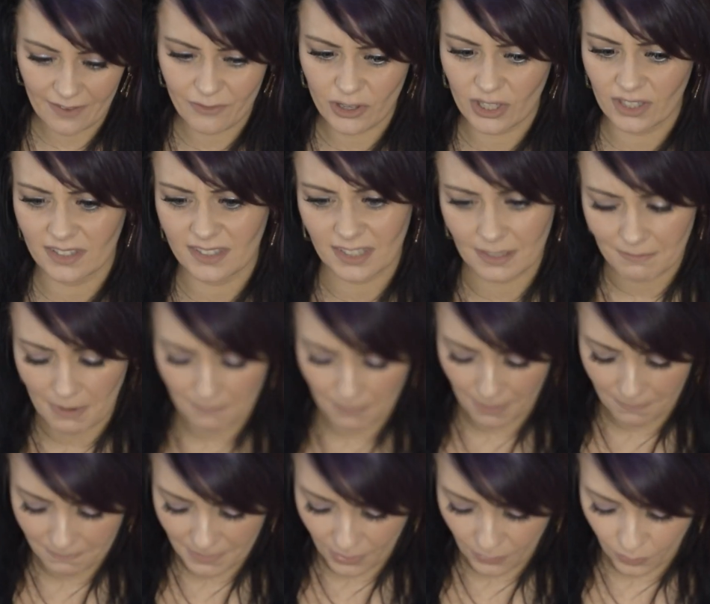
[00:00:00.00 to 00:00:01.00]
if he could see my
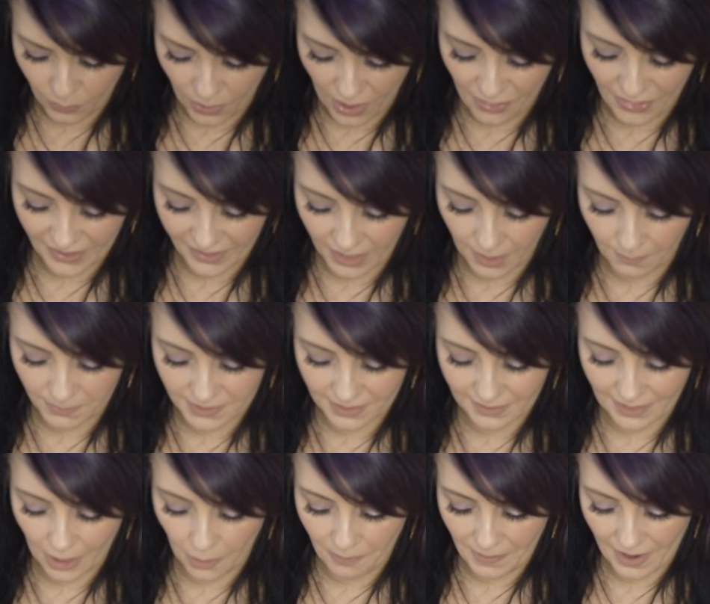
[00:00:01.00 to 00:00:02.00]
bum. Although I think he was a
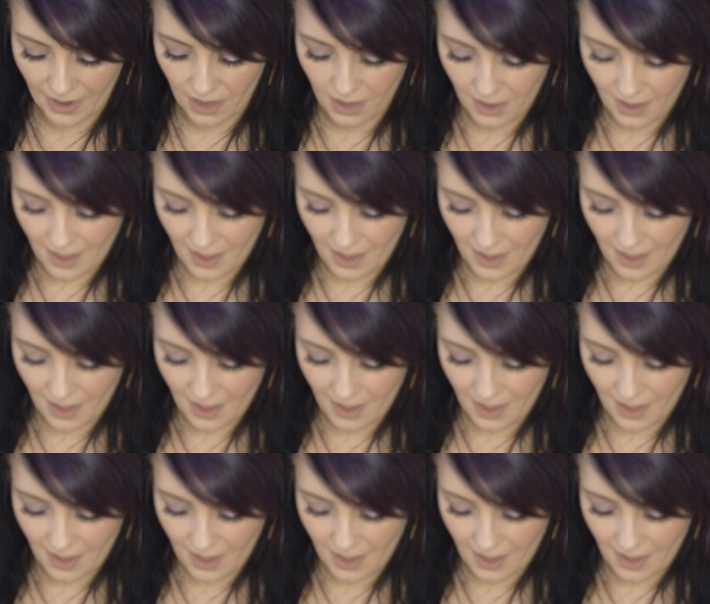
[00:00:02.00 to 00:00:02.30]
little bit